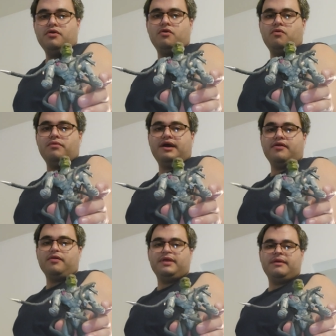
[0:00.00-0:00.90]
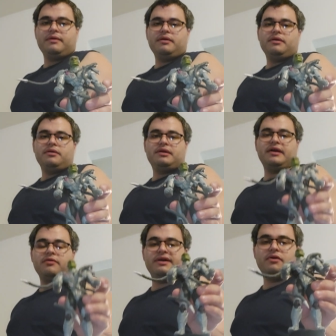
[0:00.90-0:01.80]
who not only
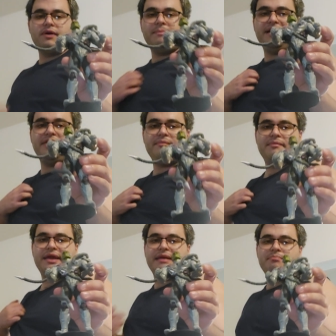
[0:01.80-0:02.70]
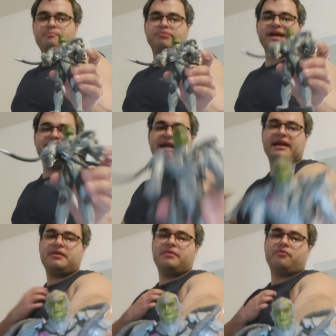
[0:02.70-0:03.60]
not only going by the name
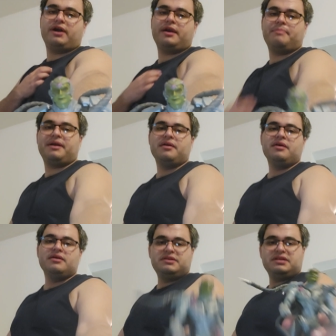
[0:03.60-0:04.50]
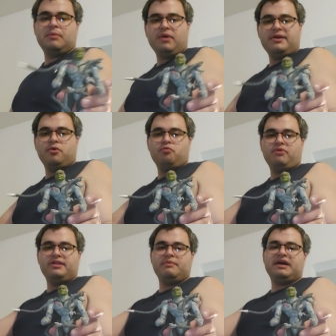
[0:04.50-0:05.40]
Brainiac writer, but someone who
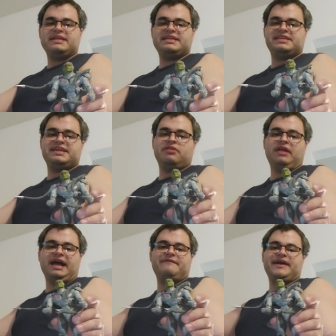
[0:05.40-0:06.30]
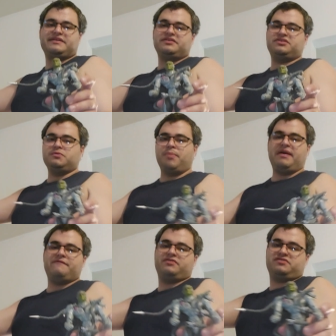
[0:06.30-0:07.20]
really wants to see a live action
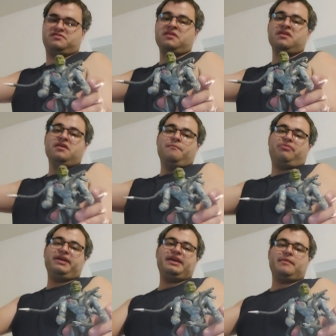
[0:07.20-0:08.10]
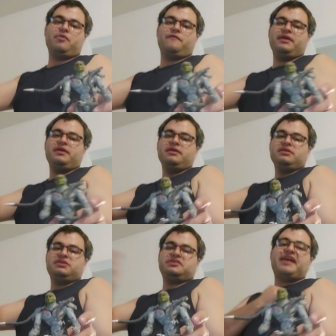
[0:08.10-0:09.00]
Superman versus Brainiac movie
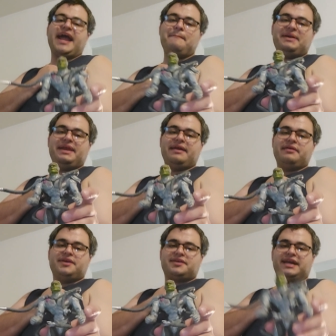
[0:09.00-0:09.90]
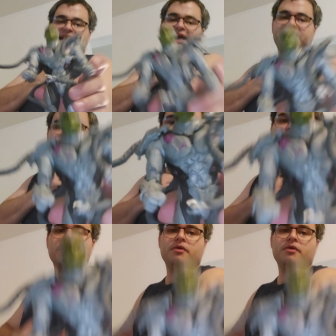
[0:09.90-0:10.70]
start happening, just like I do.